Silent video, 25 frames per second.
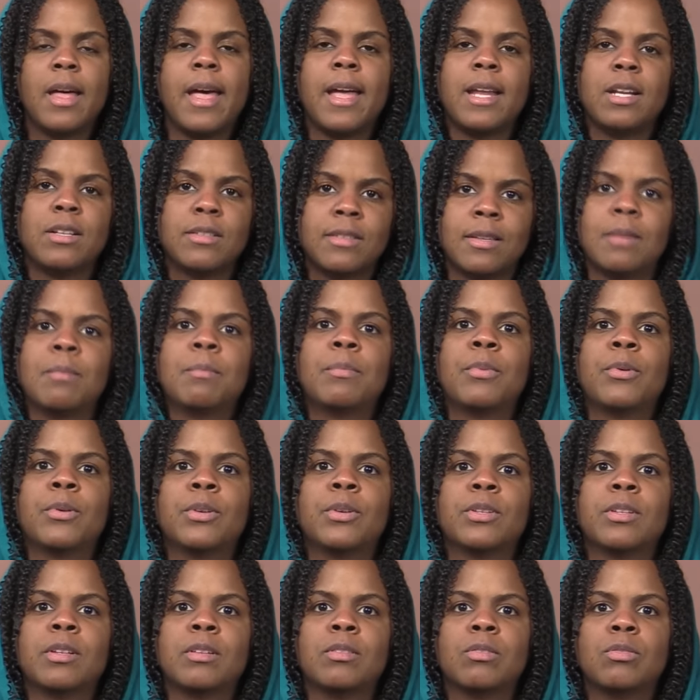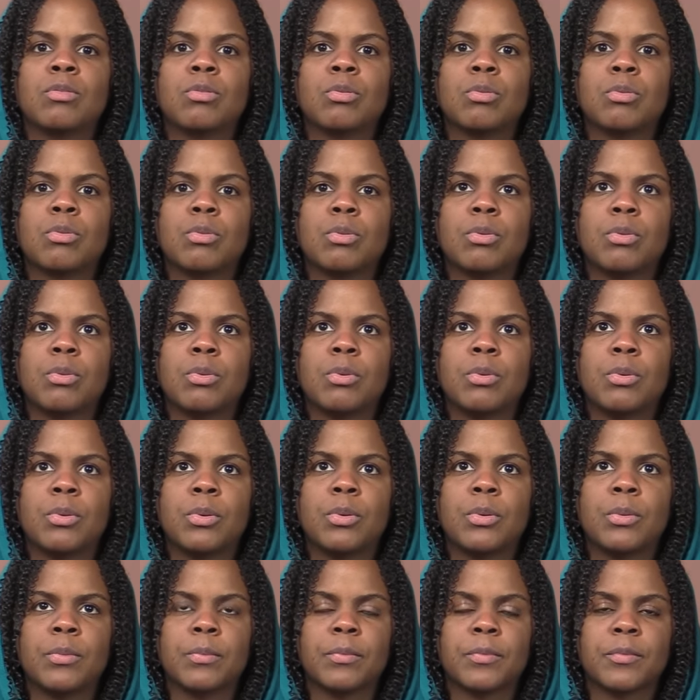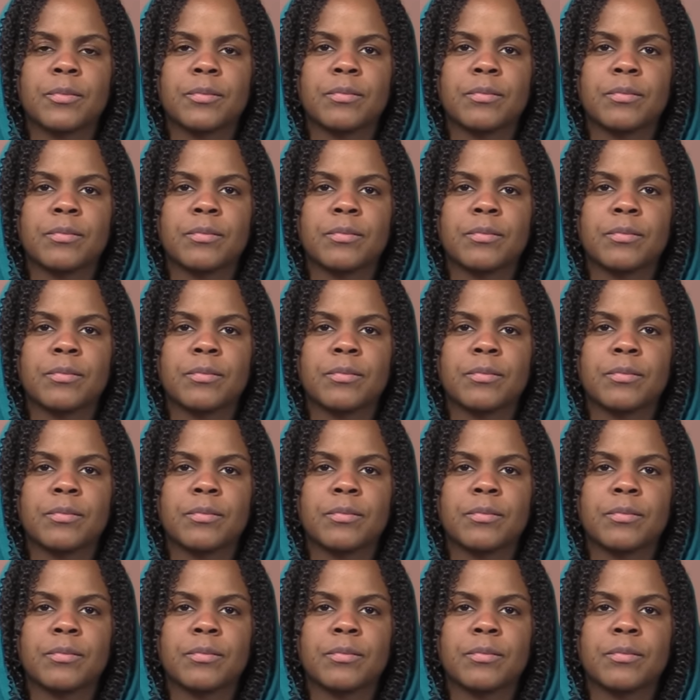and it's important to